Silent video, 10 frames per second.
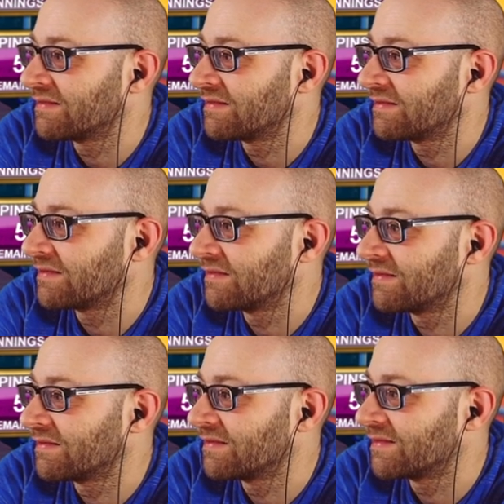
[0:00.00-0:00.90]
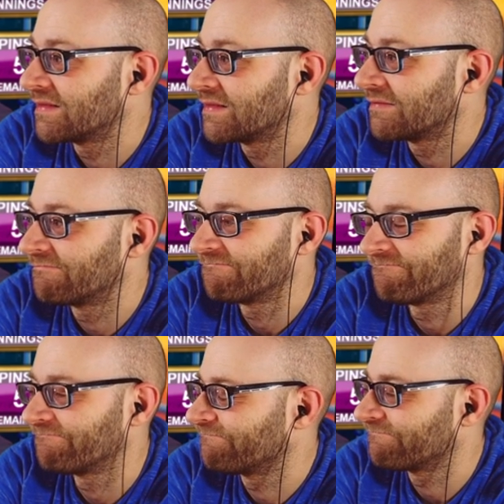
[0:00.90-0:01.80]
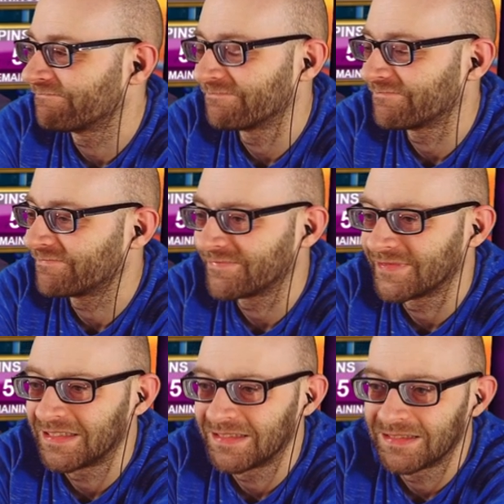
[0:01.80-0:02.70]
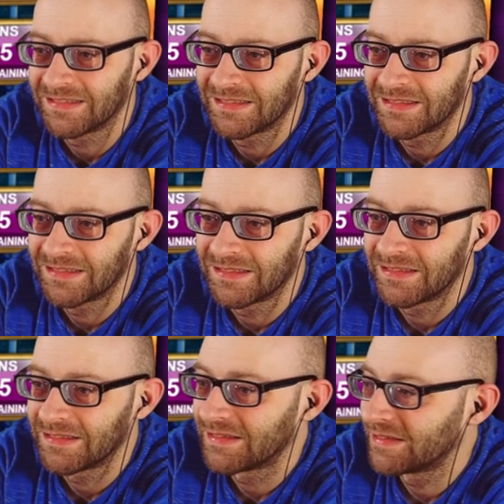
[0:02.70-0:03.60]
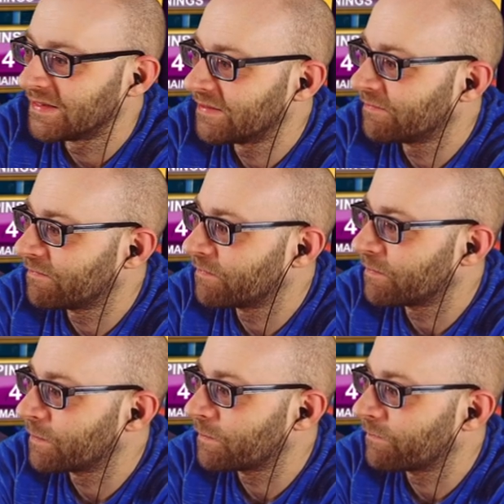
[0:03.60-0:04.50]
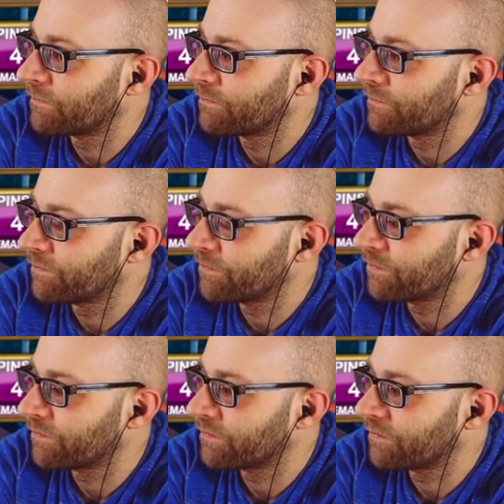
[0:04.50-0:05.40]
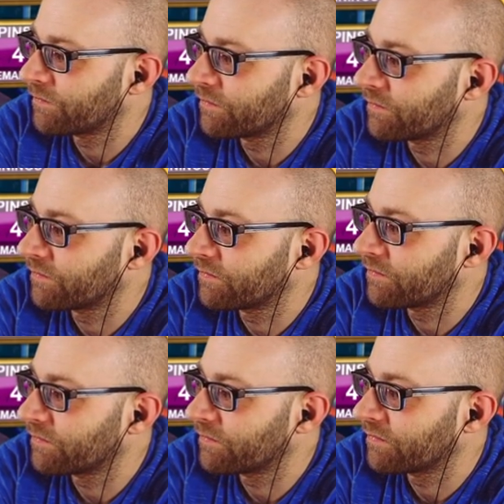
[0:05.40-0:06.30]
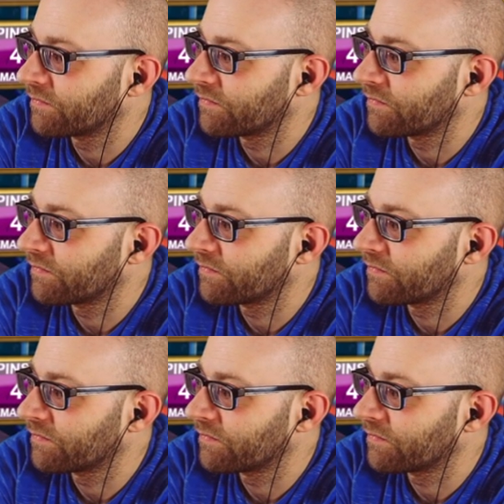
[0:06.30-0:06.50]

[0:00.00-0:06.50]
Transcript: (silence)